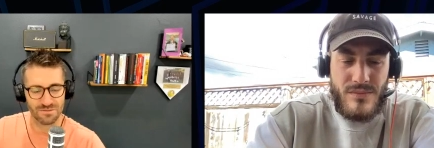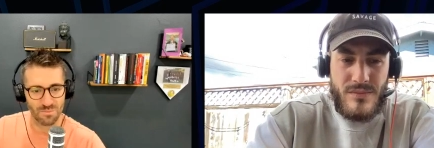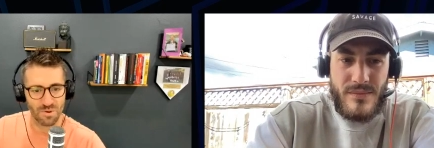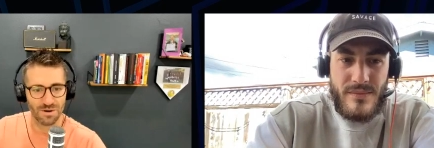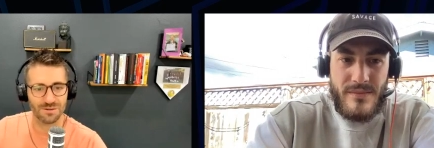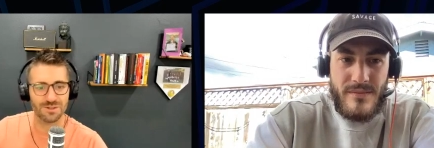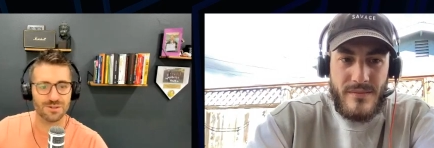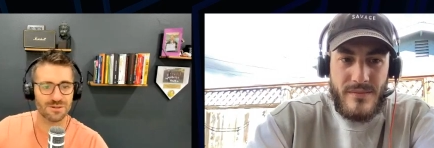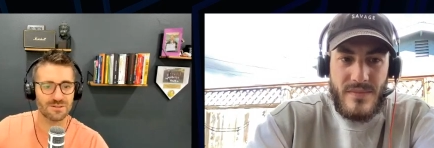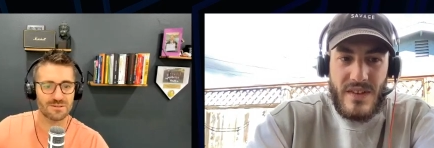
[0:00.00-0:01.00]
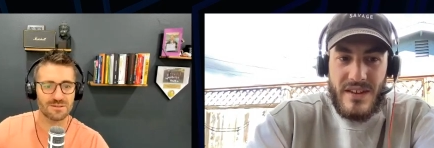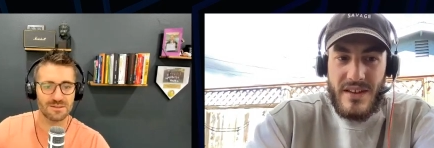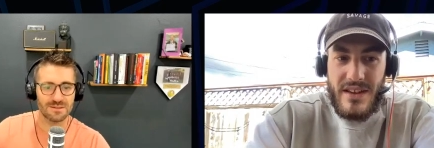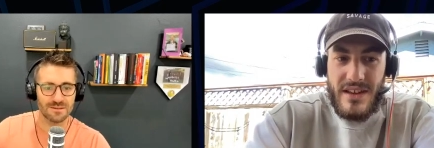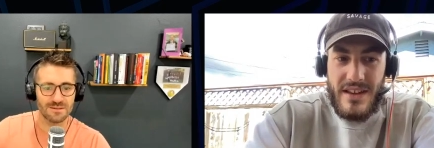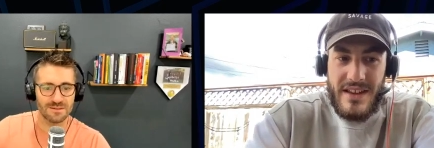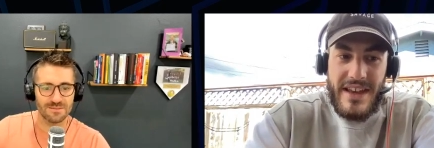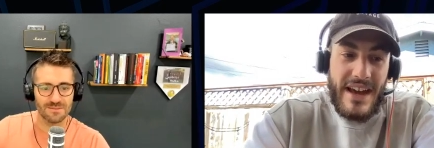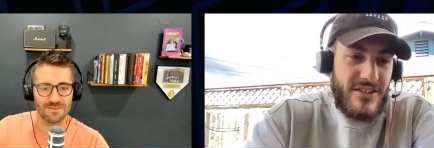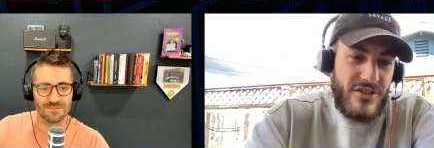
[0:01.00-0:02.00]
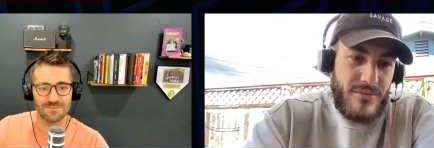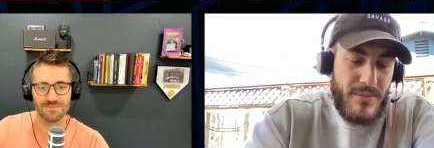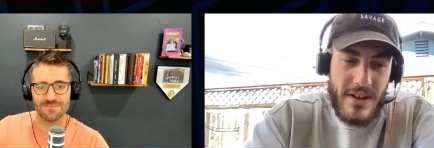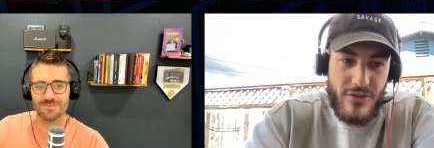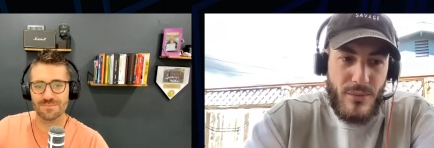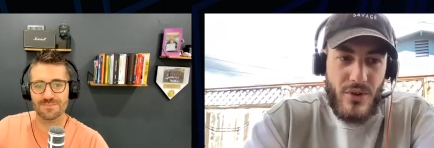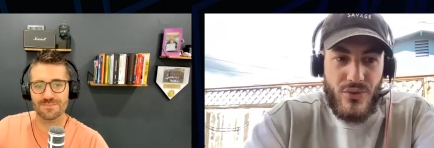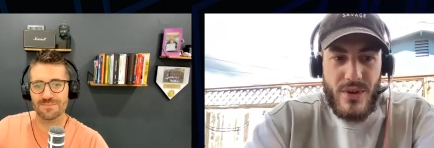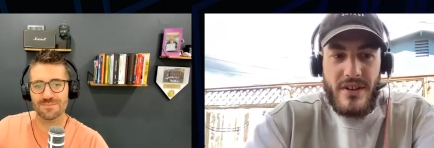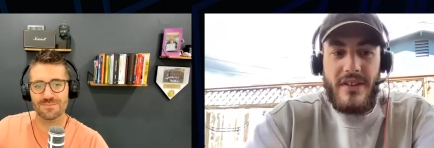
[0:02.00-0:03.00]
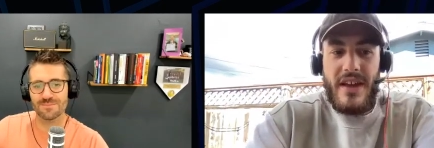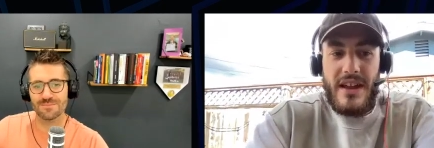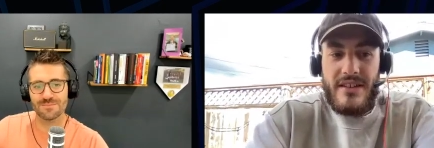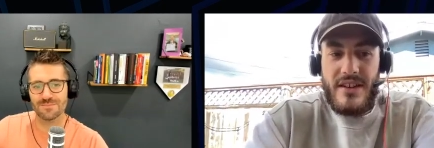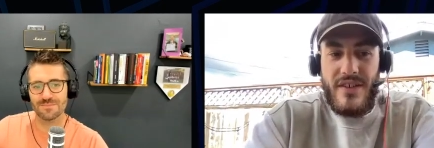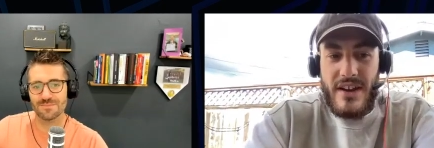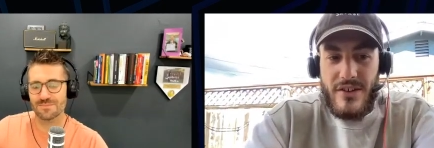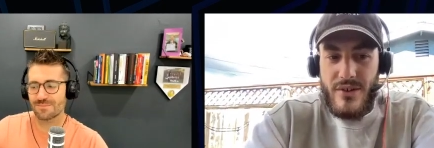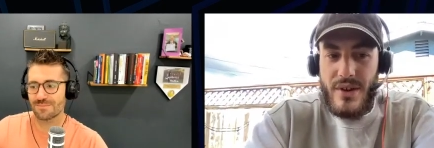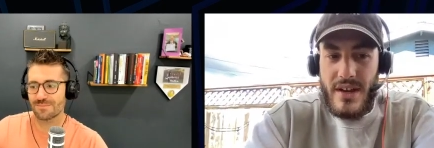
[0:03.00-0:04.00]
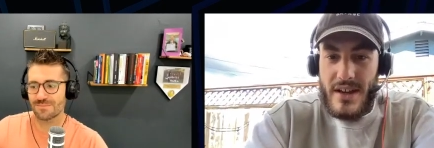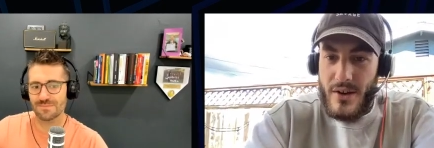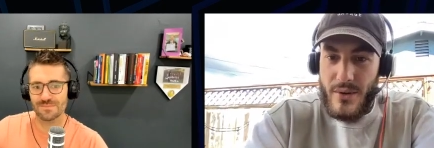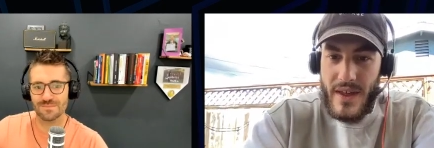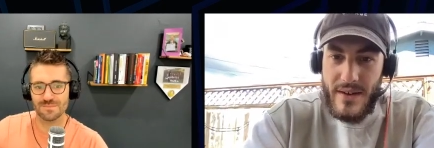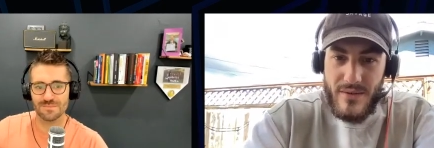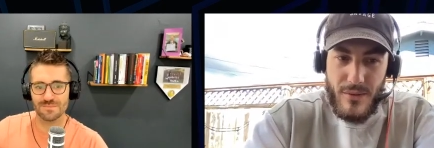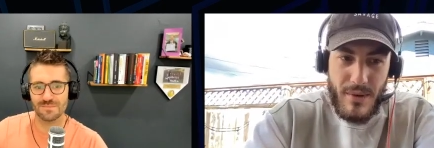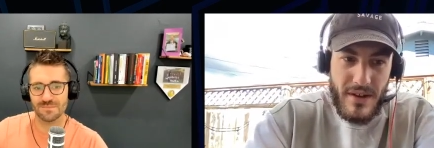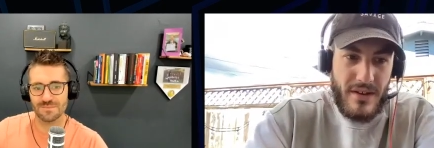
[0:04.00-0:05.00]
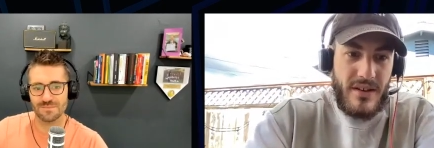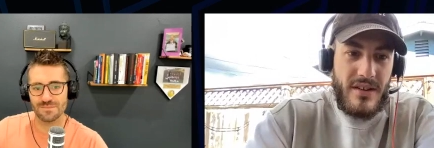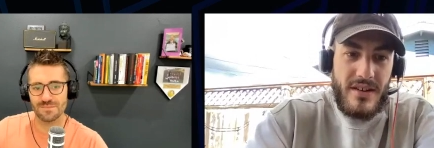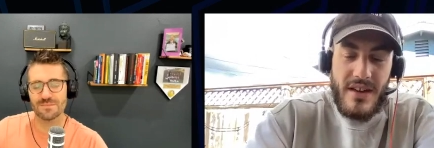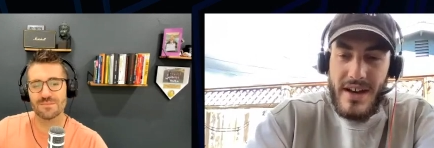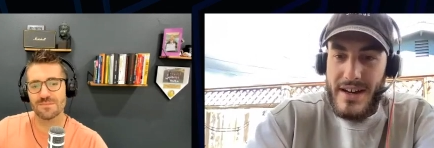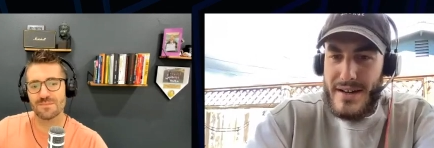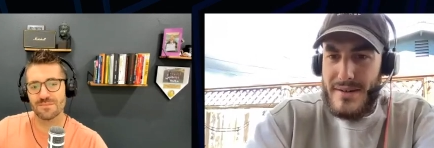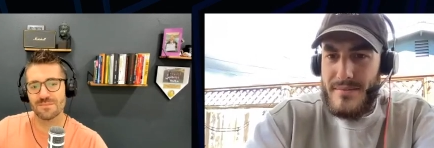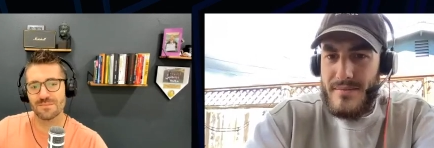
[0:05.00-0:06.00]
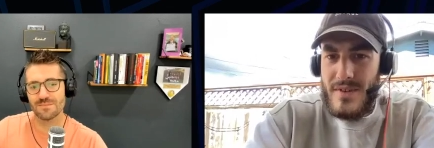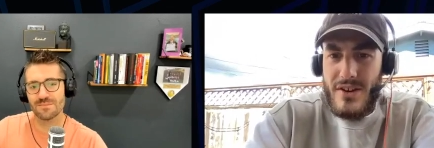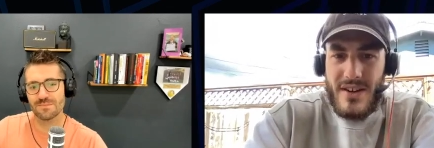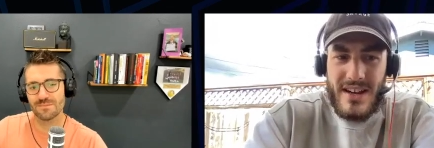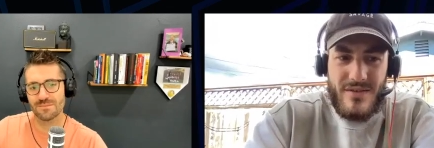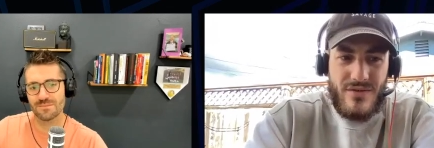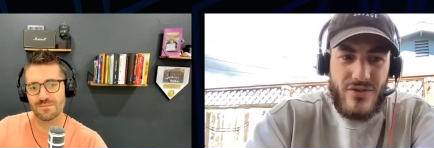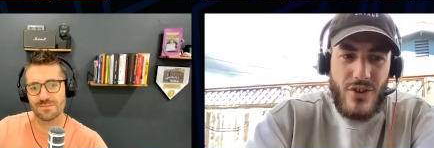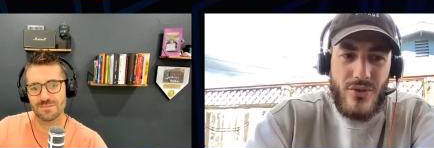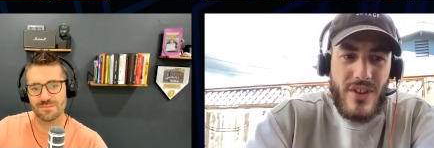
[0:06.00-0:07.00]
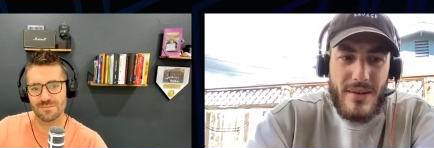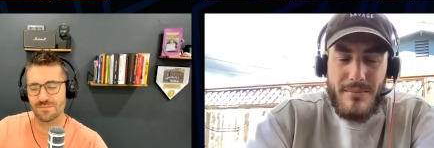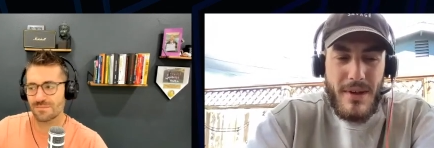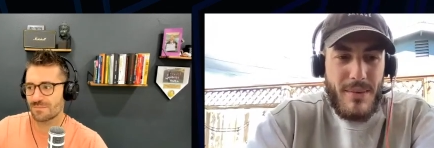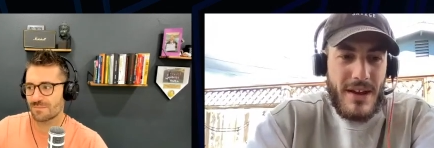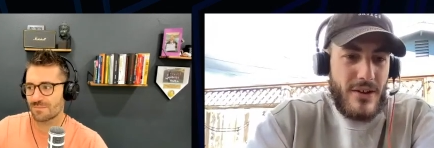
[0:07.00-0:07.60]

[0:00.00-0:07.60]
Speaker 1: of approach.
Speaker 2: Yeah, I just make a small tweak to that instead of "how you doing." I go with "how have you been." Um, you know, kind of shows that maybe I